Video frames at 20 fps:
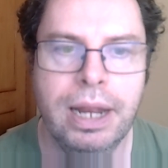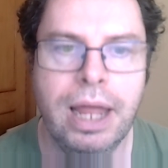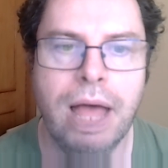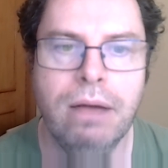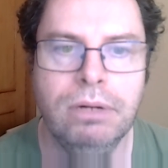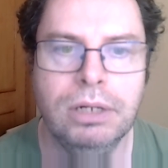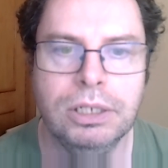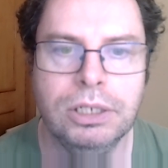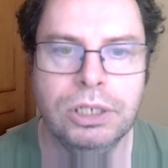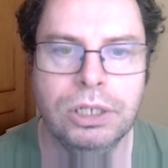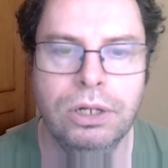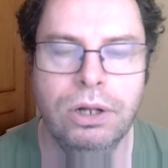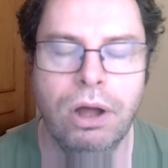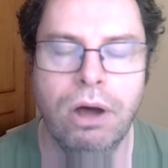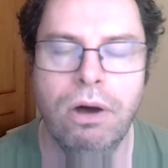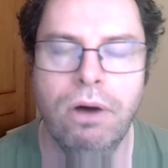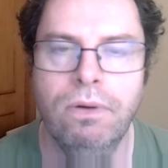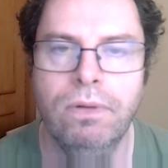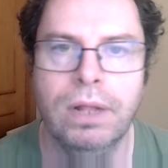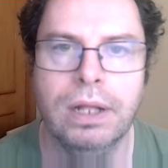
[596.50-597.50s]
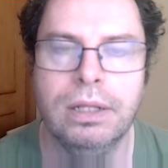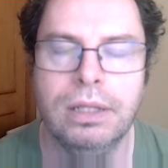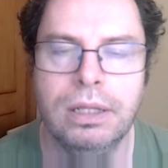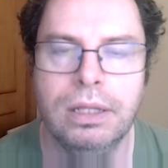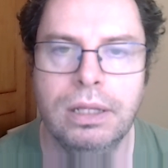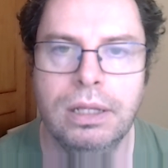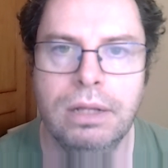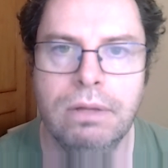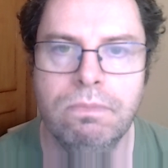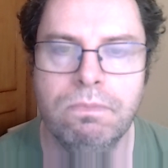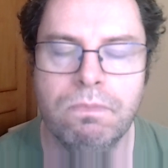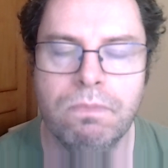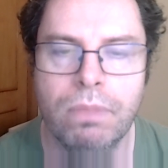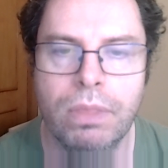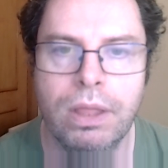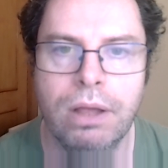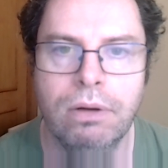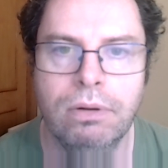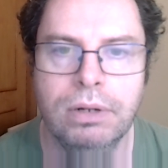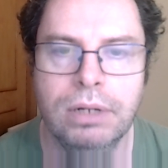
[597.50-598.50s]
By now, they should know that,
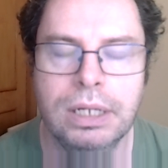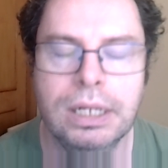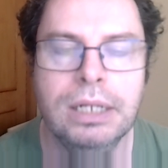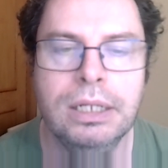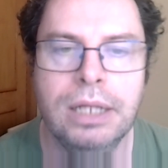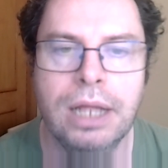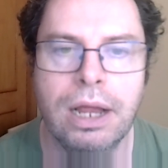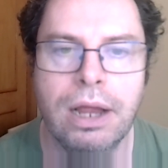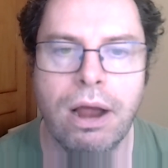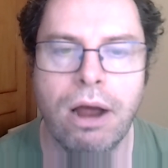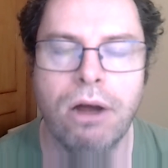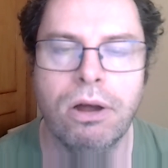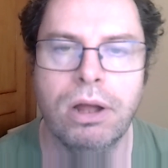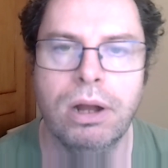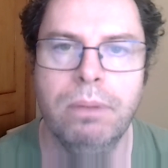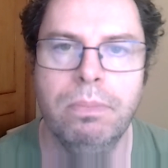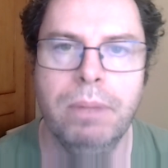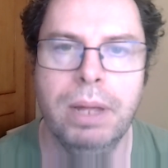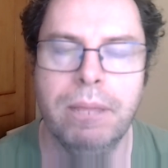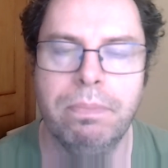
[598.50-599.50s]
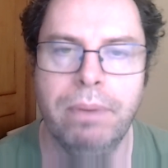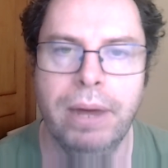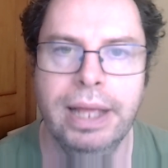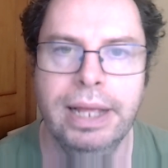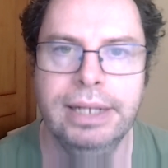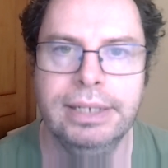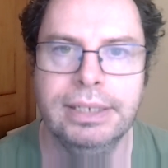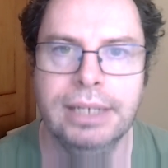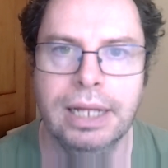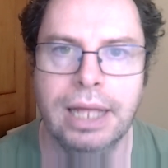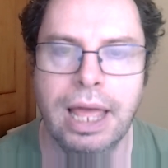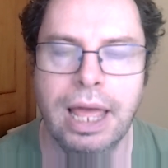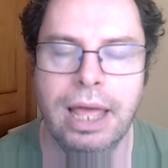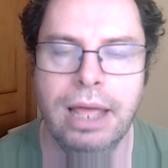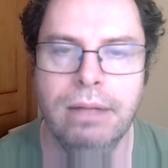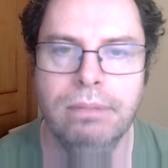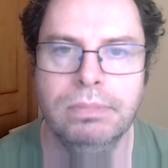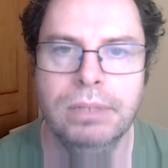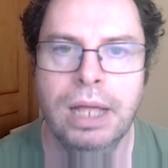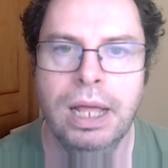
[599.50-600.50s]
they are going to make breaks
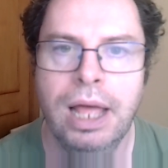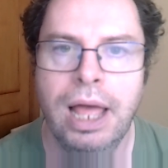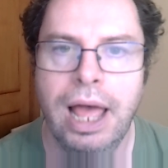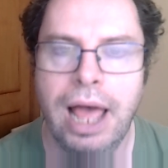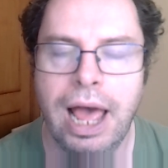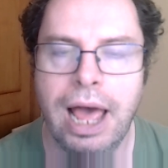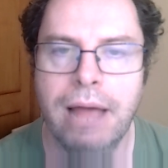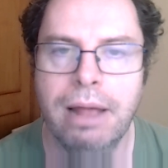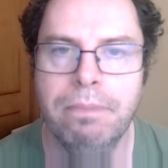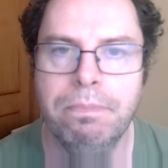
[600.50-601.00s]
in the game,